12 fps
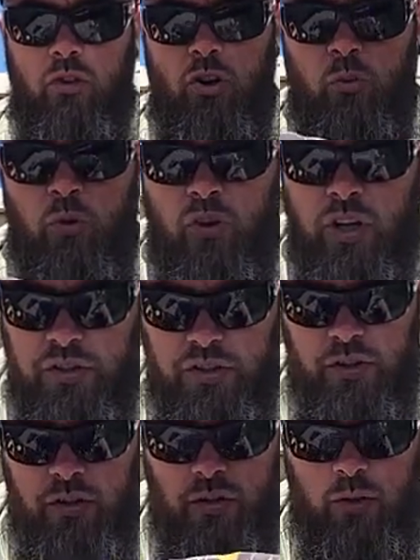Thermarest
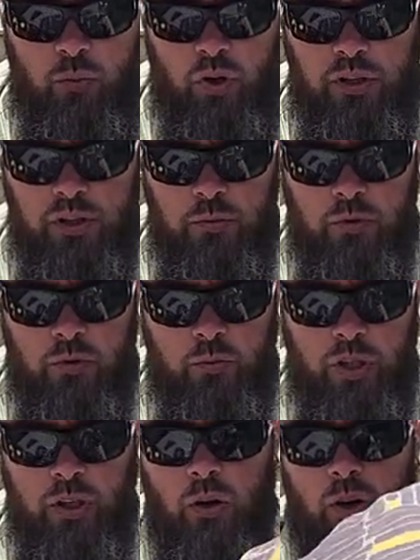compressible
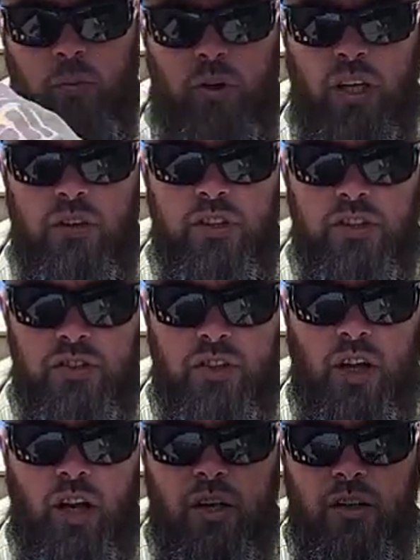pillow. I believe this is the
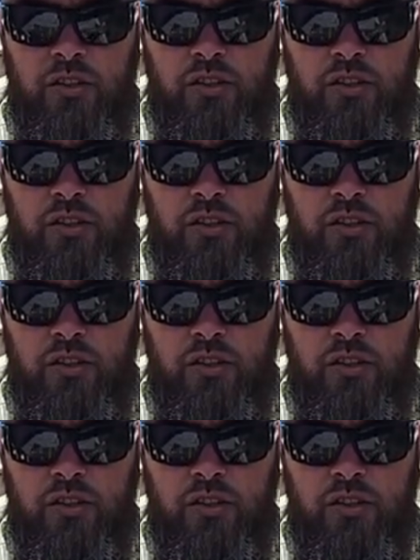large